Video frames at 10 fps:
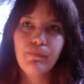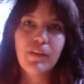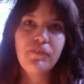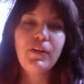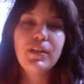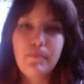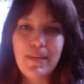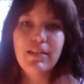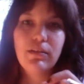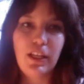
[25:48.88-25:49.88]

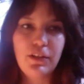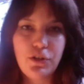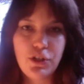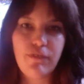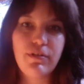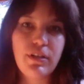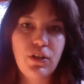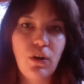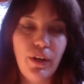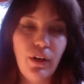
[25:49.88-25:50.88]
fundamental energy shifts that's
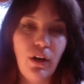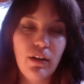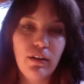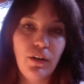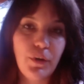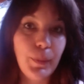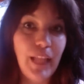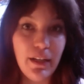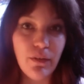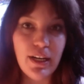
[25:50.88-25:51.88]
going on on our
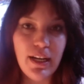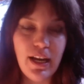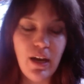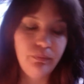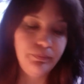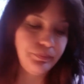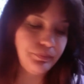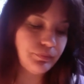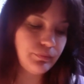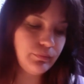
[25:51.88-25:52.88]
planet right now.
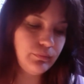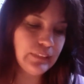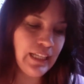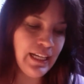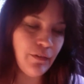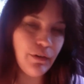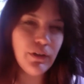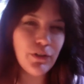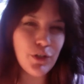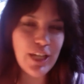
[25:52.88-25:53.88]
And if you
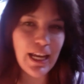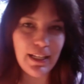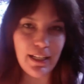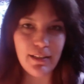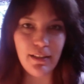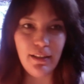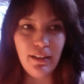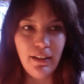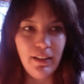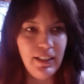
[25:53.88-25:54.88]
understand it,
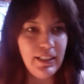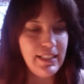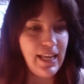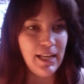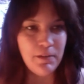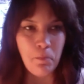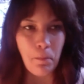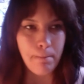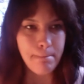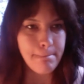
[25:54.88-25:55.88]
then
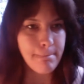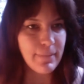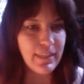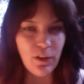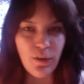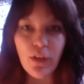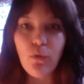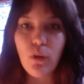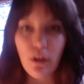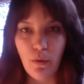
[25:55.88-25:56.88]
then you can
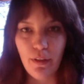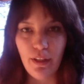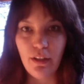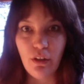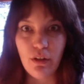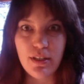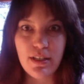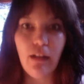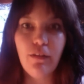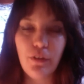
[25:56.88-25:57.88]
work with it
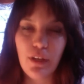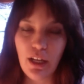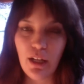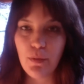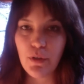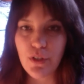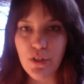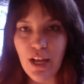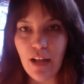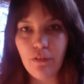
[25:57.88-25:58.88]
yourself. You can help
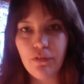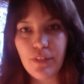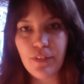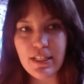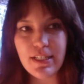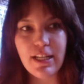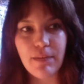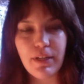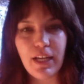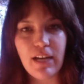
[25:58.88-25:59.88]
yourself in
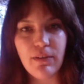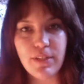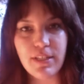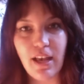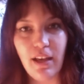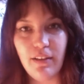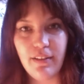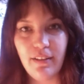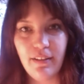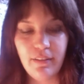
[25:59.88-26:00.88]
stepping outside
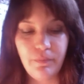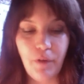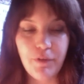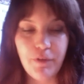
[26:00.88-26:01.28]
of the